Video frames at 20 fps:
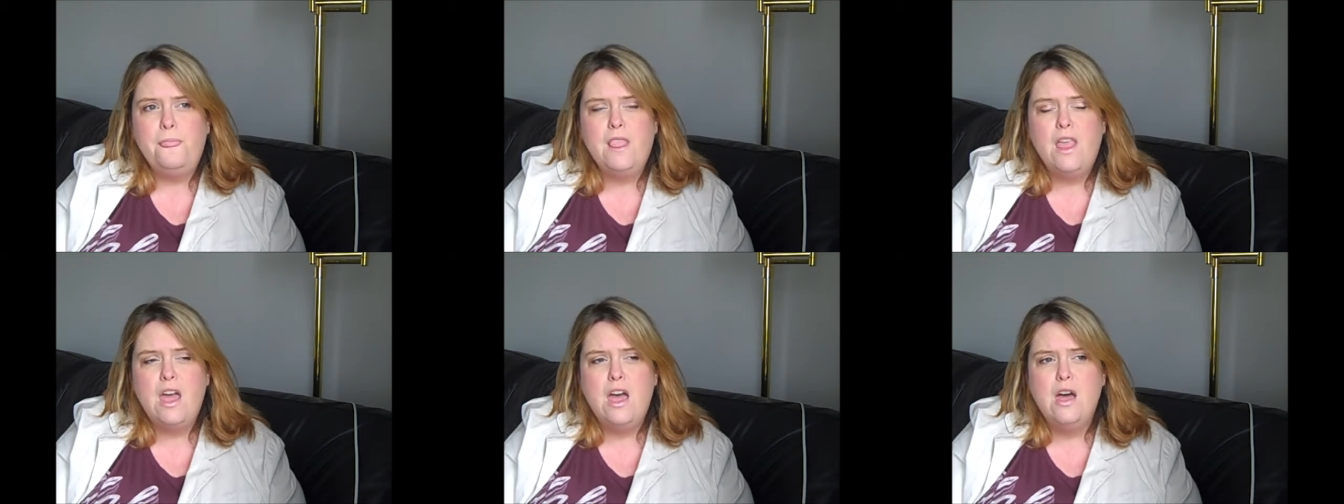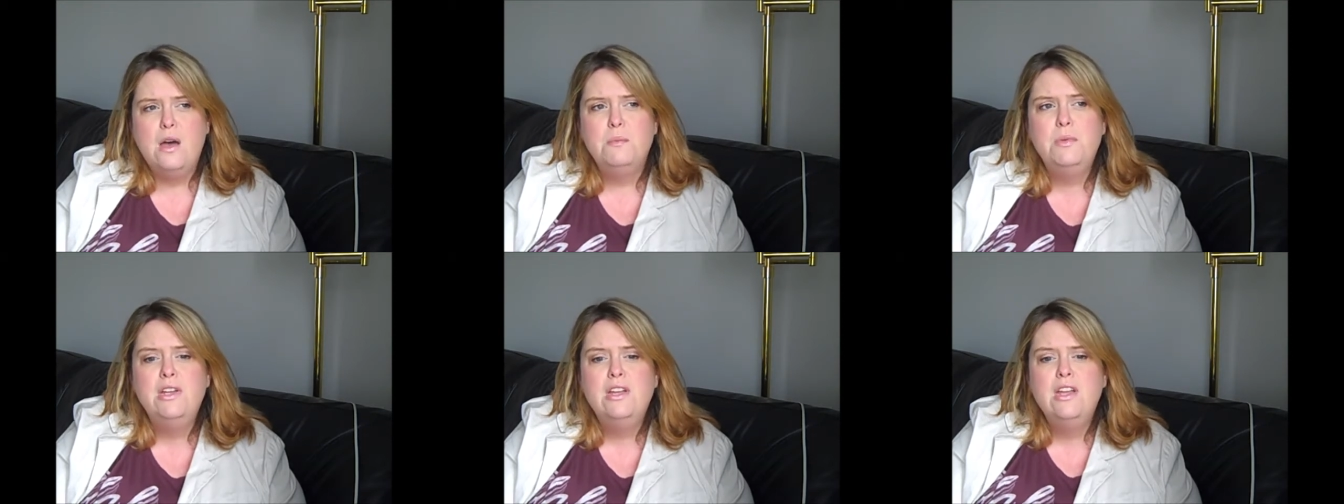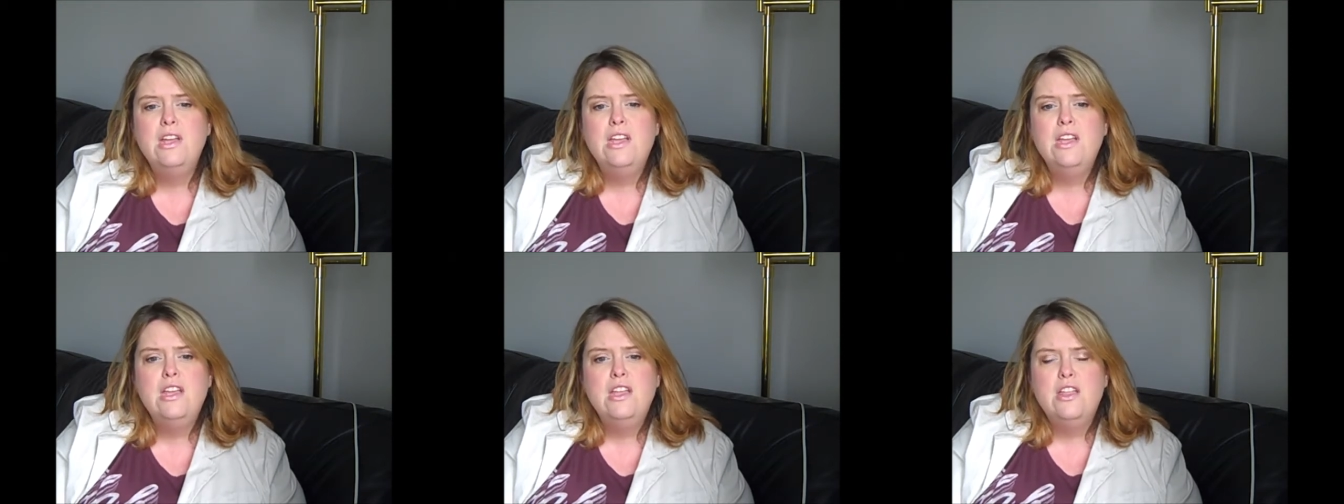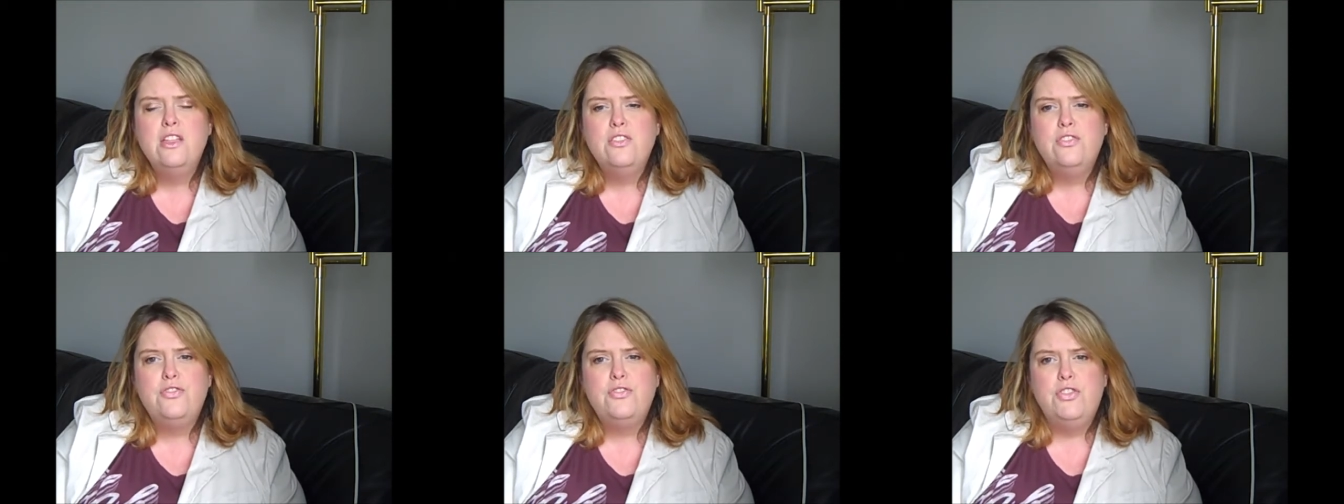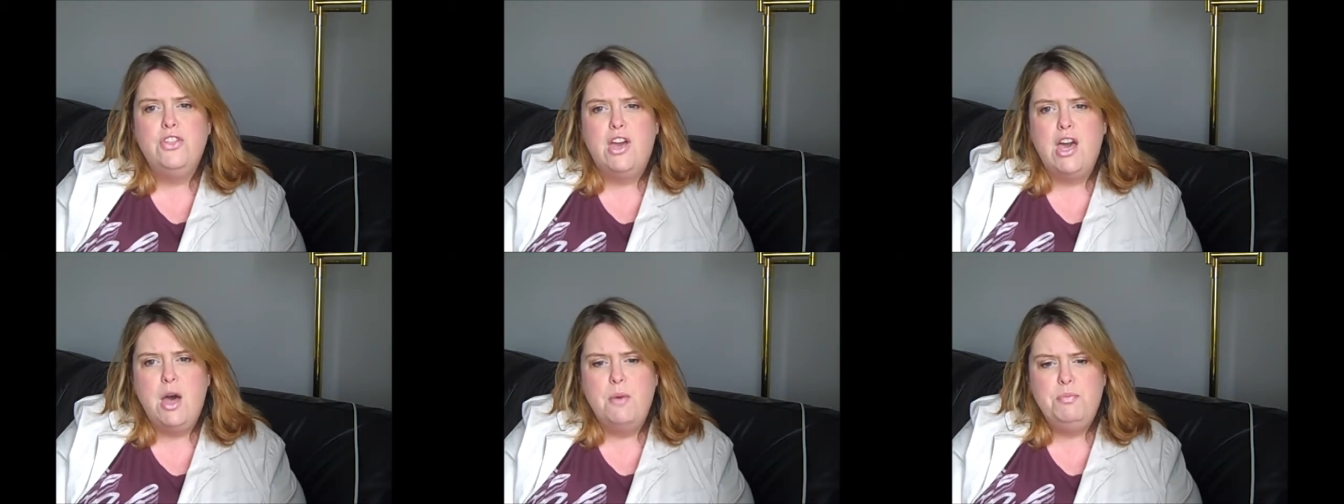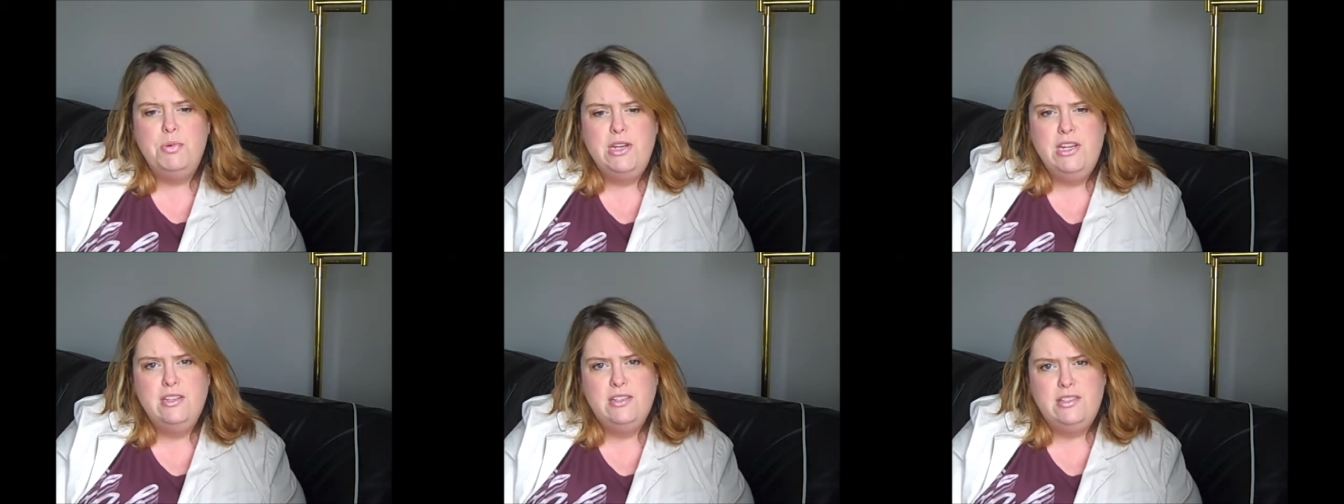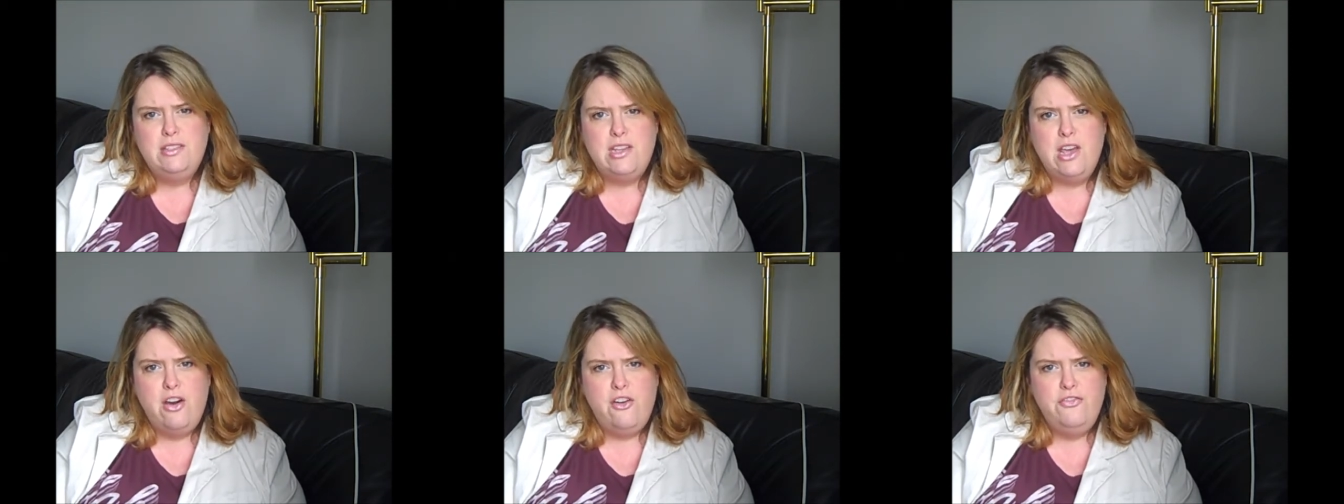The The company
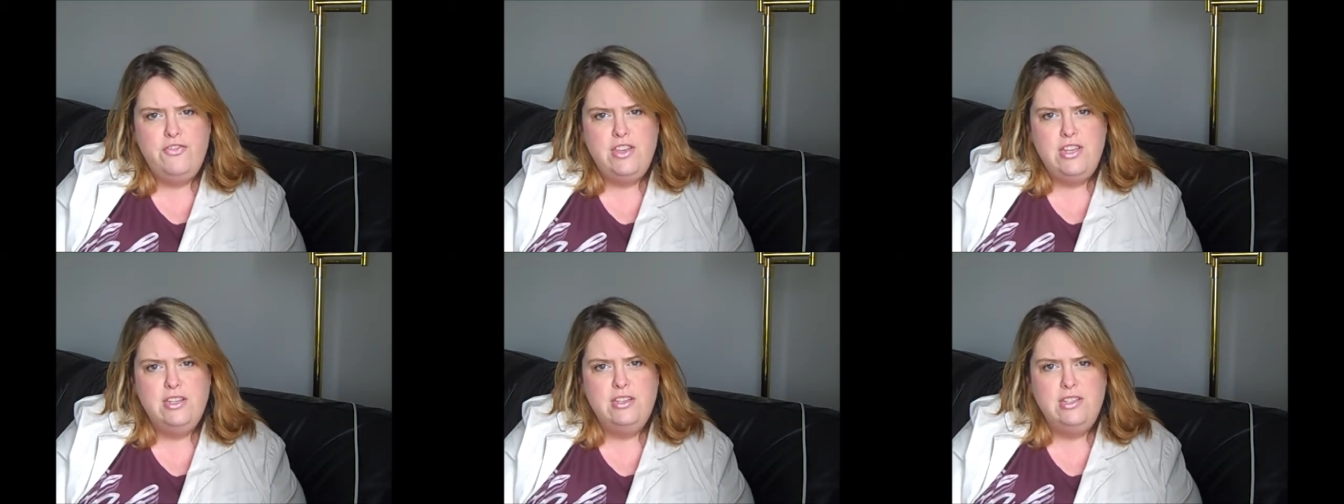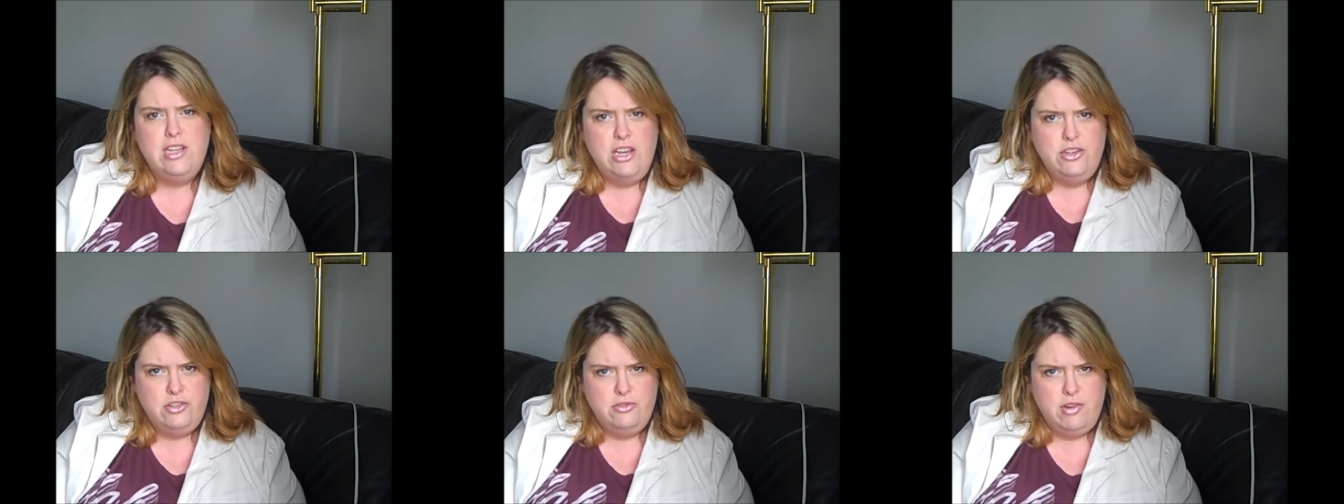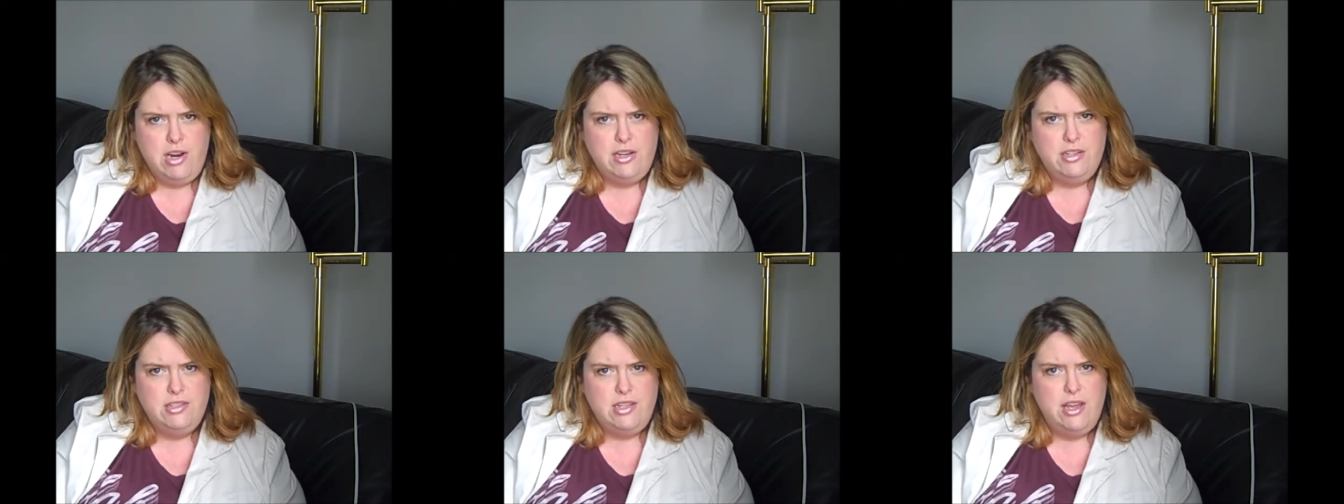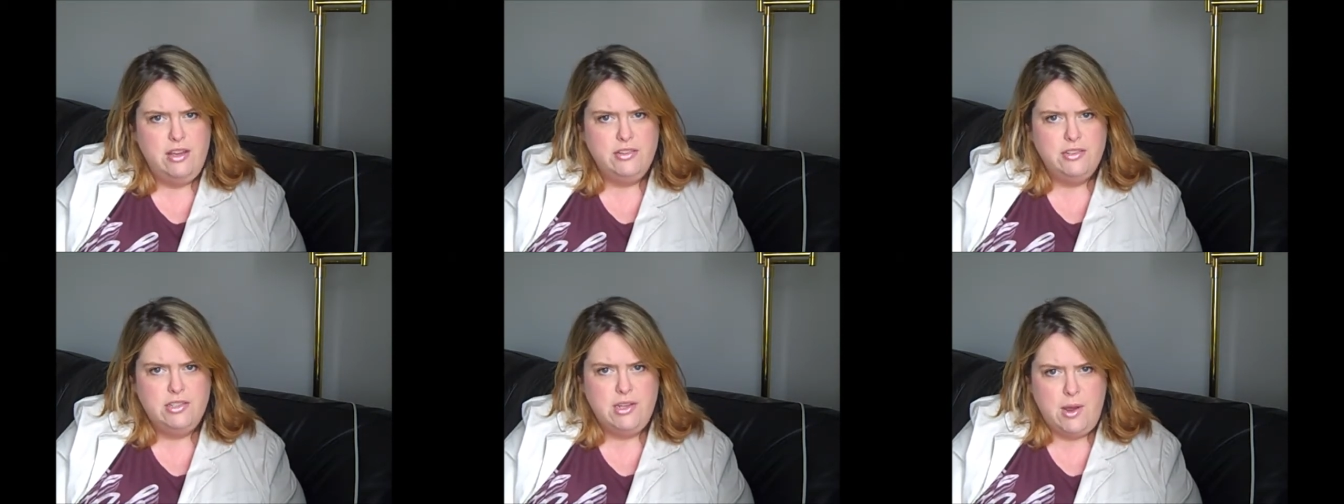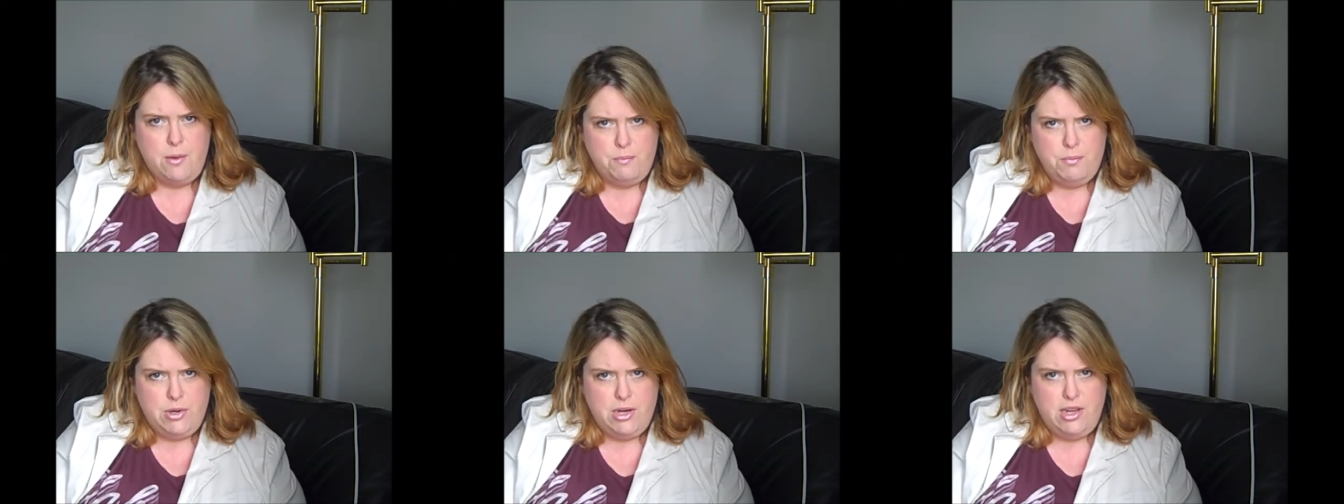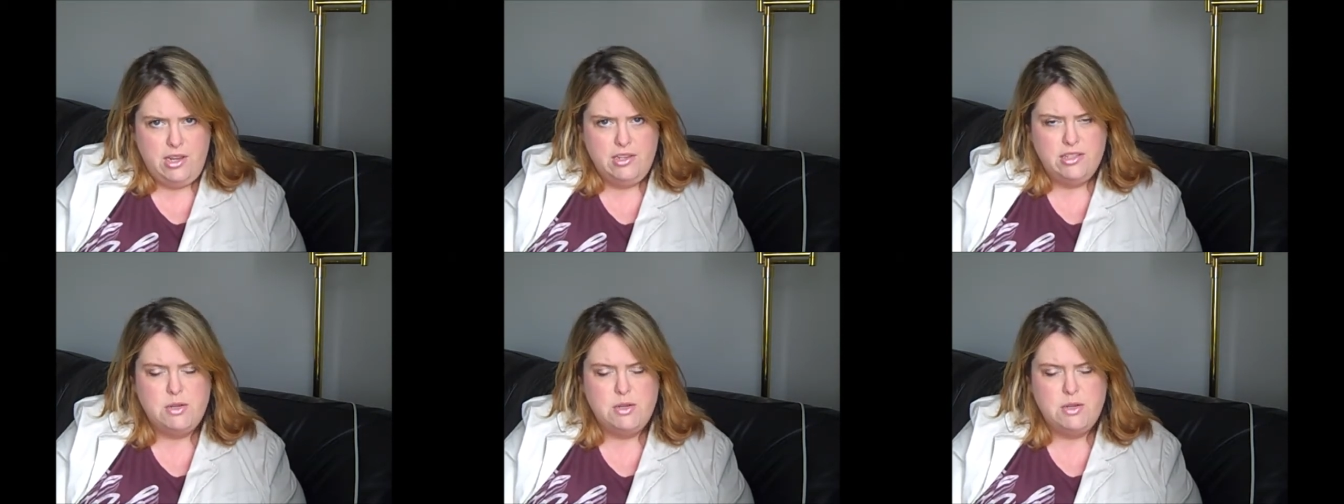itself is a direct sales company.